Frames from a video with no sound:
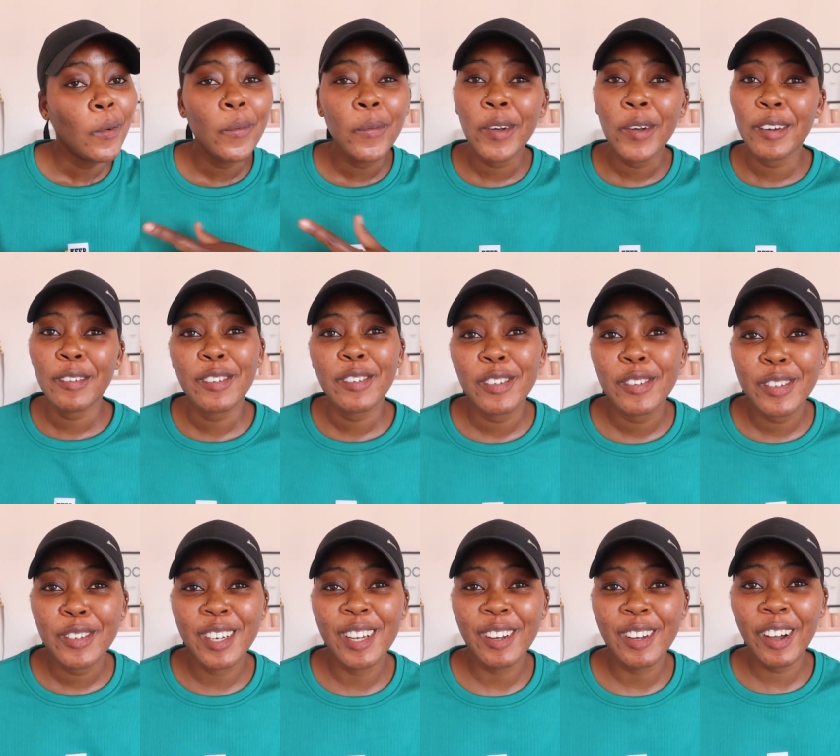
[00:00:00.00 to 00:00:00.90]
whatever
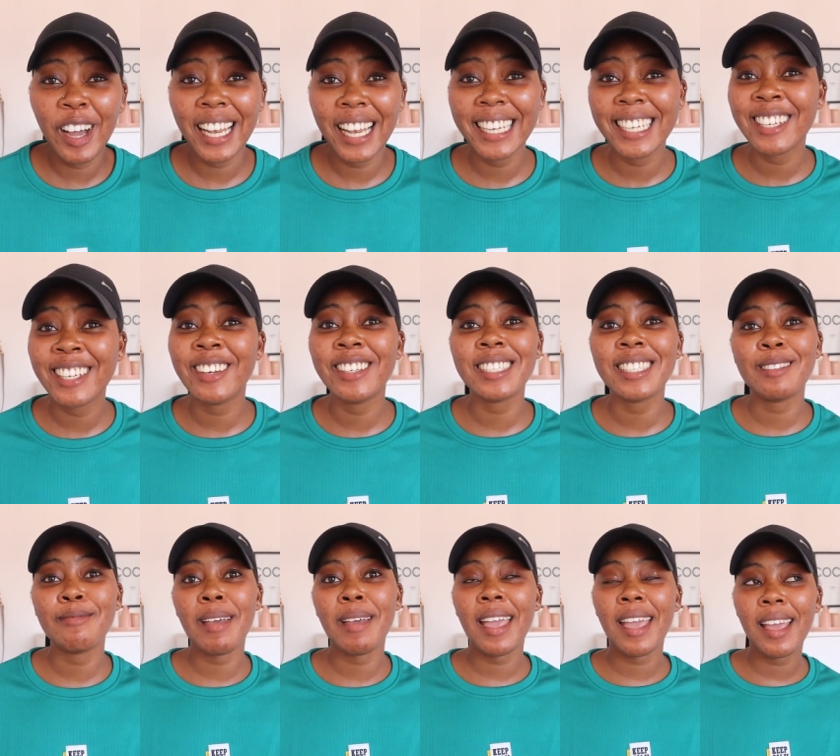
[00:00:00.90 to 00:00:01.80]
you wanna call it, because
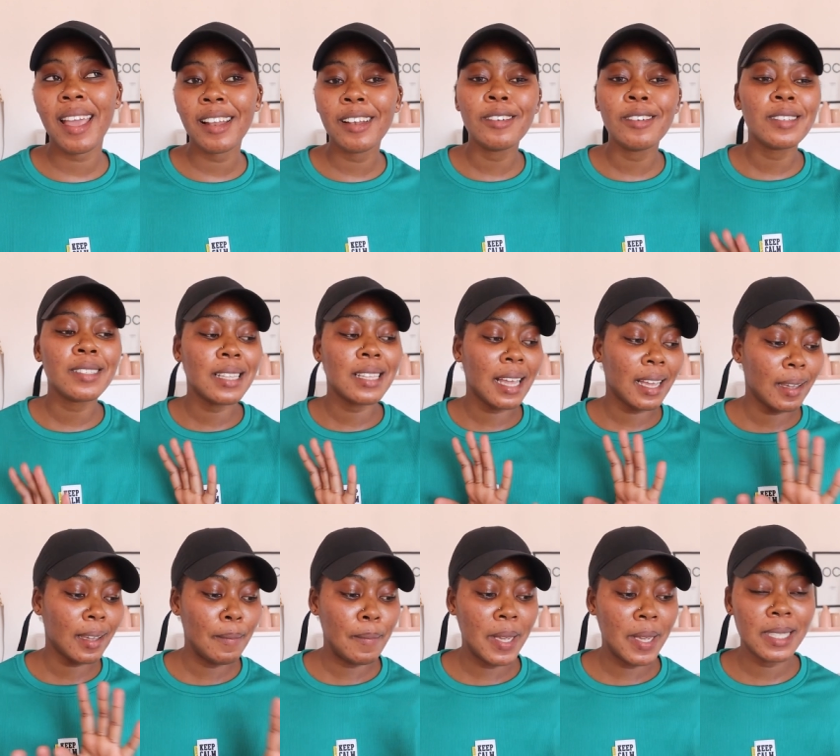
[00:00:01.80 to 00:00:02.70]
my hair looks like
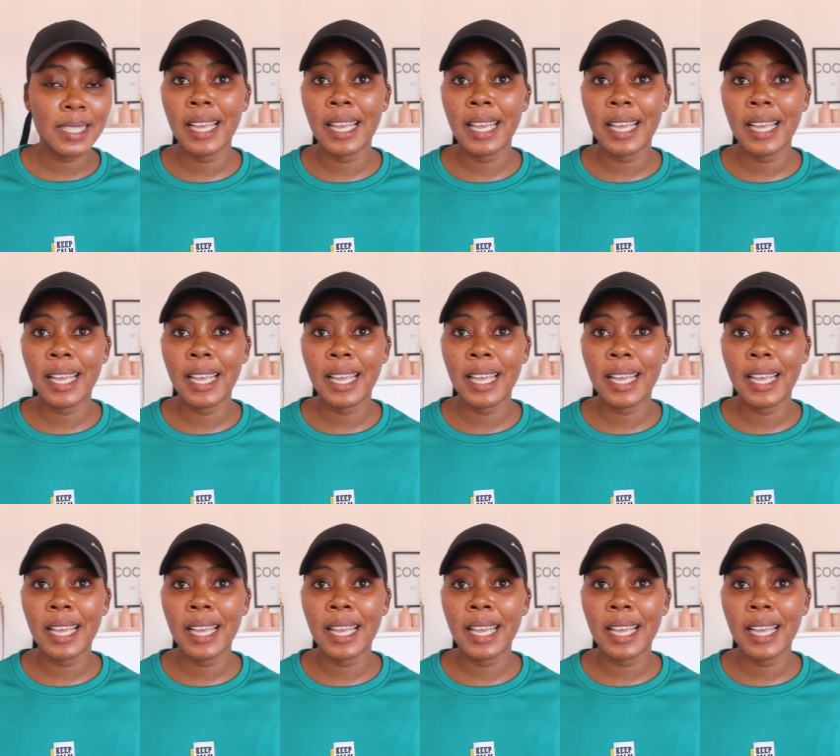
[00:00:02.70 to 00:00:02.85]
a mess